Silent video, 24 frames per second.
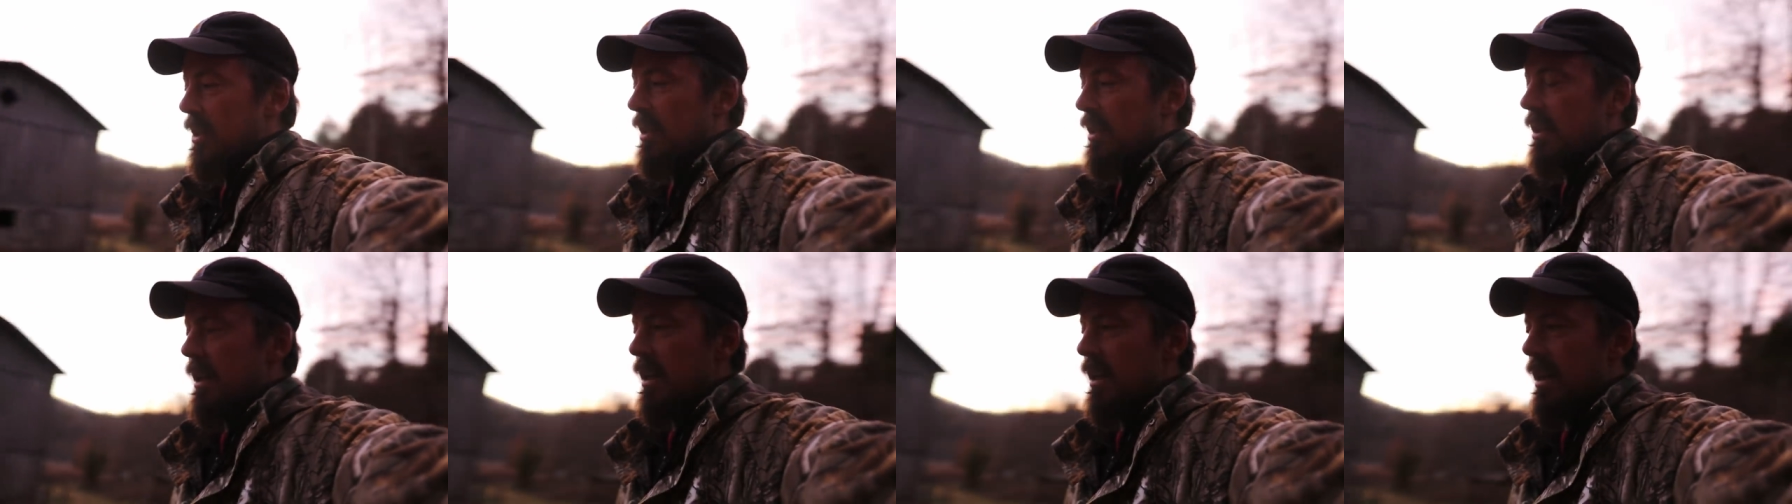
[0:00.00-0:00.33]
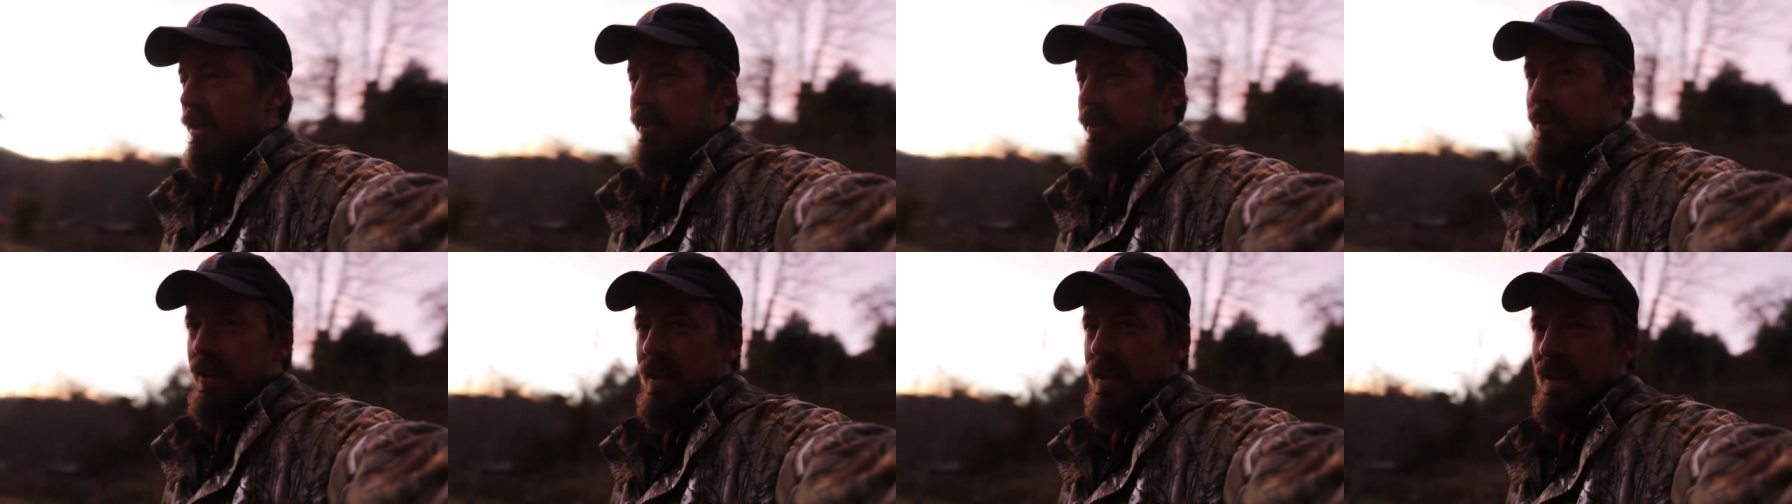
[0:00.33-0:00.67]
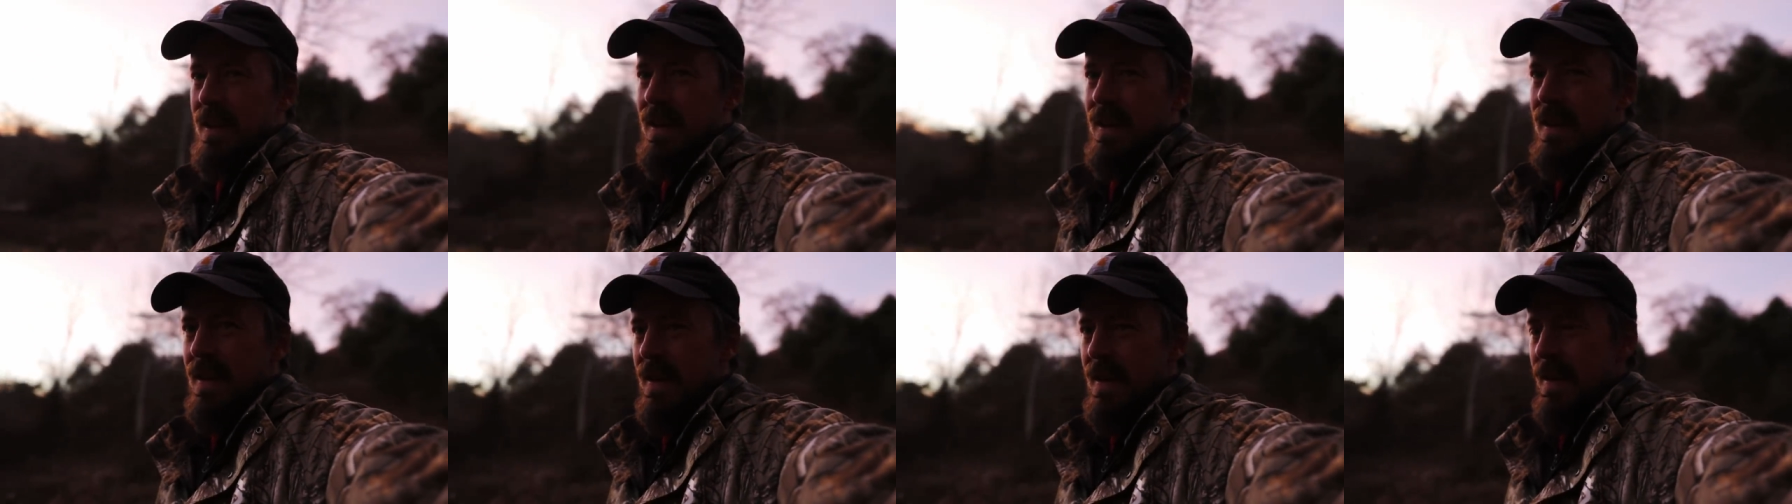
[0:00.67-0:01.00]
enough
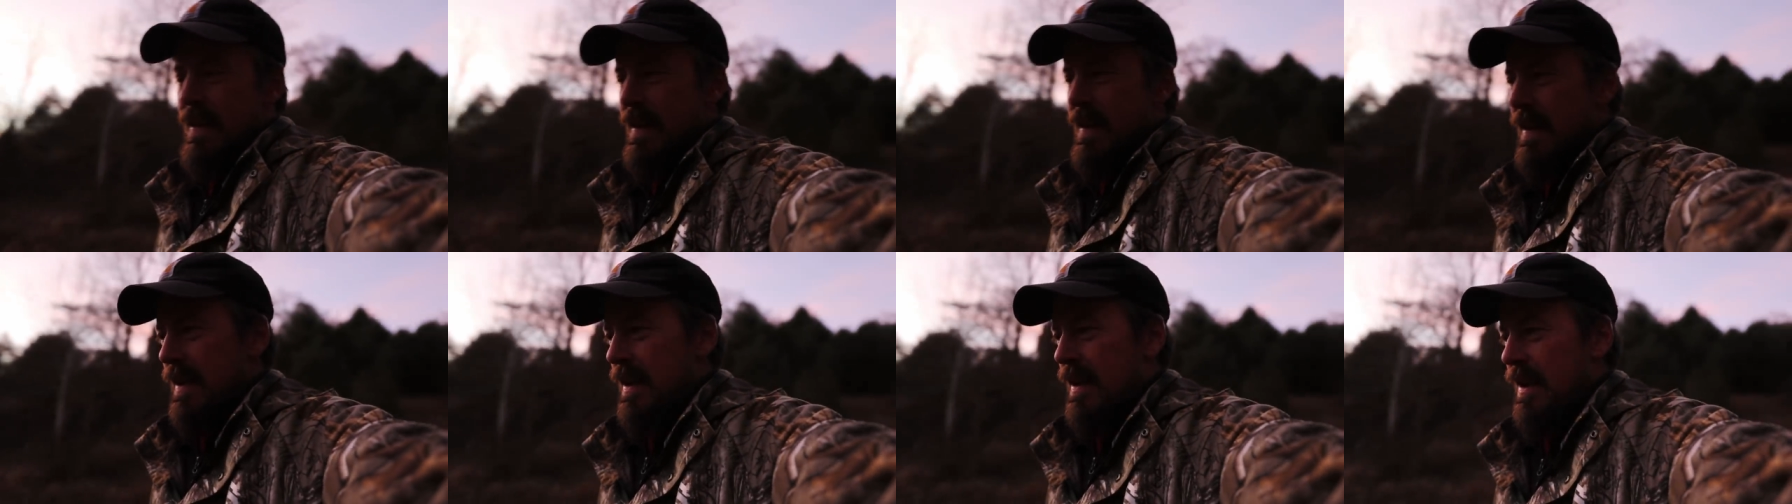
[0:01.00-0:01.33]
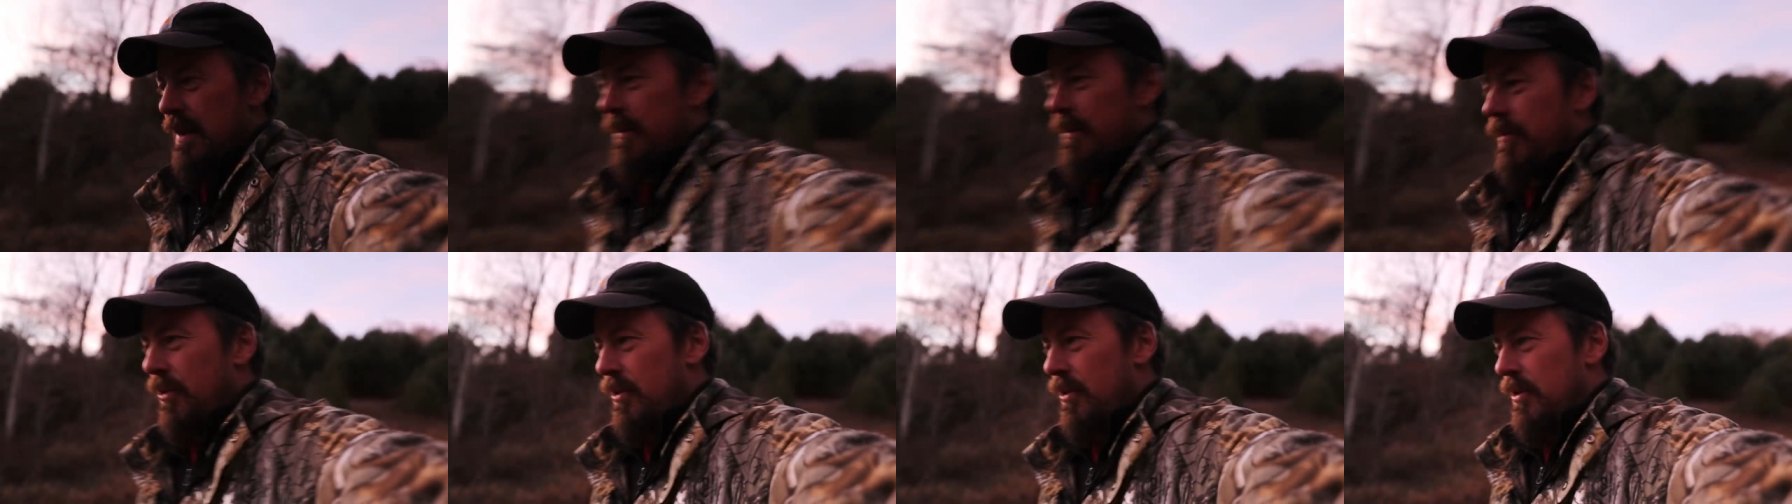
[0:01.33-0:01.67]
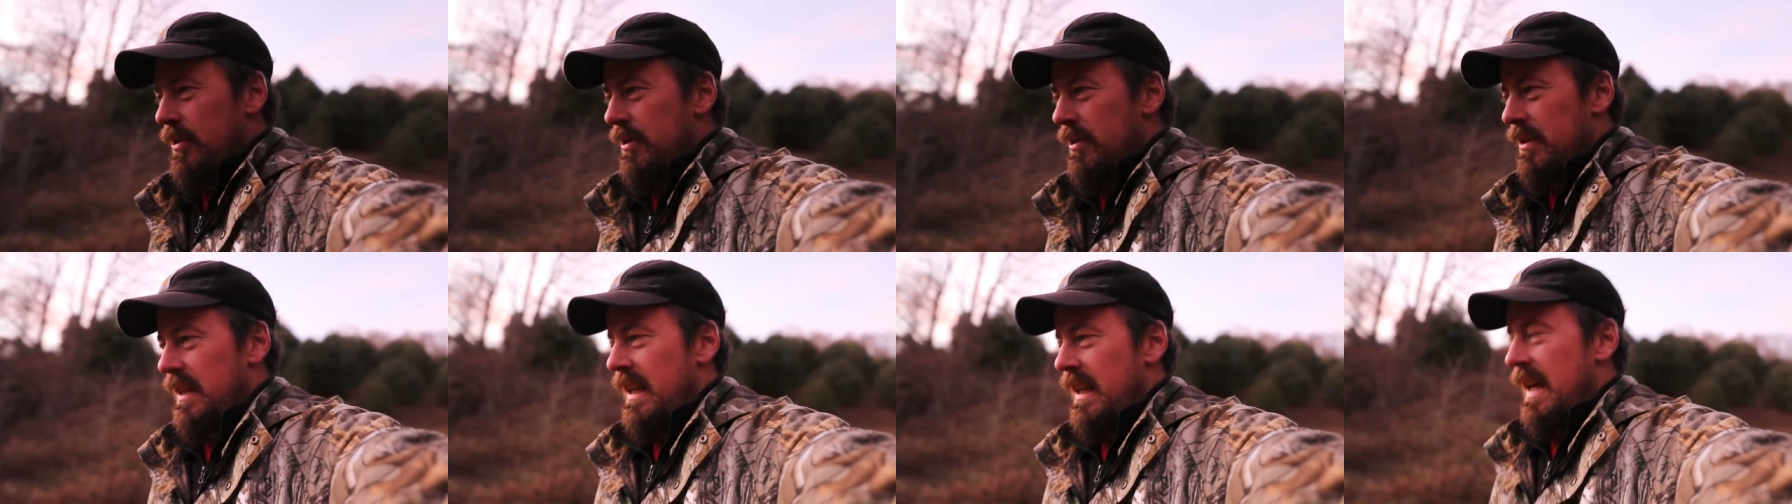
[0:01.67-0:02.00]
for
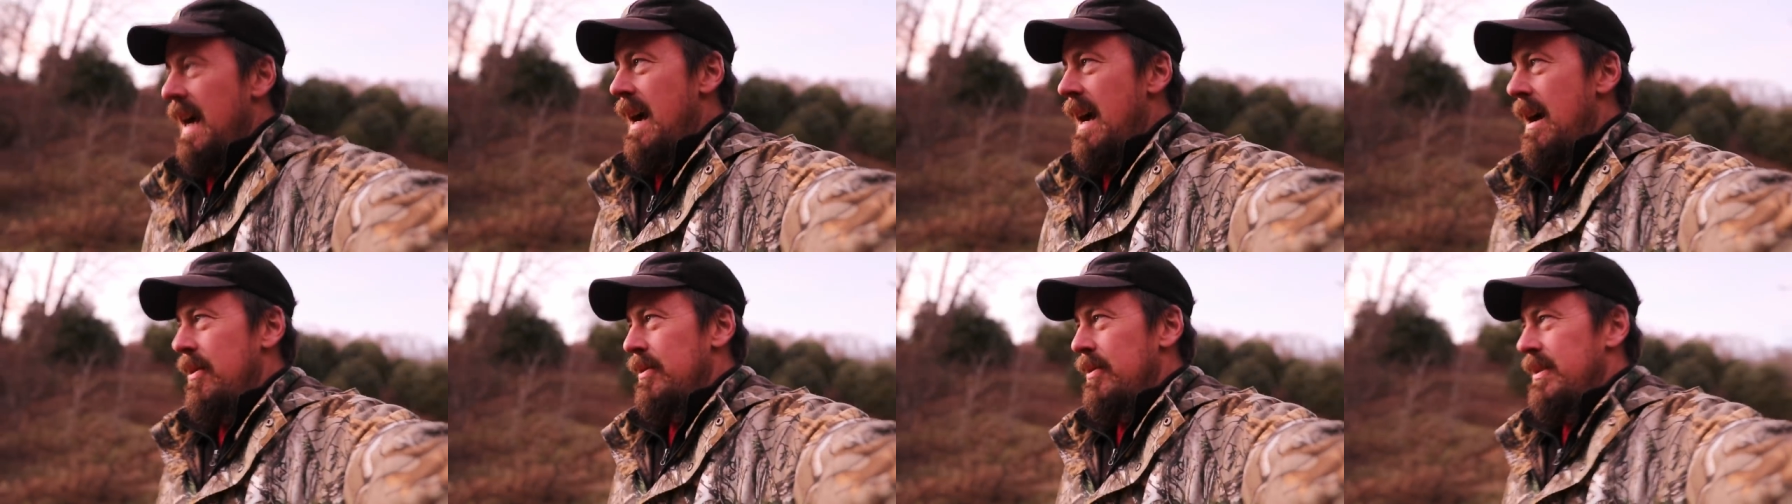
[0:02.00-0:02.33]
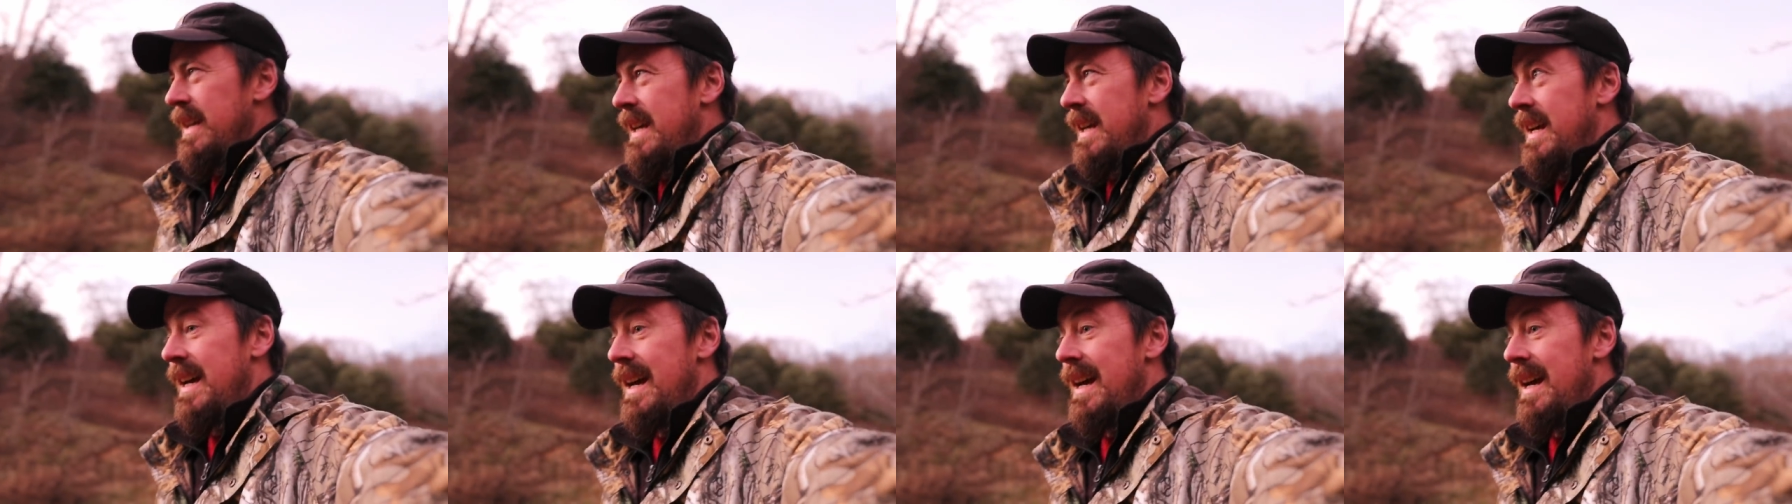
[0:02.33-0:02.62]
those cows.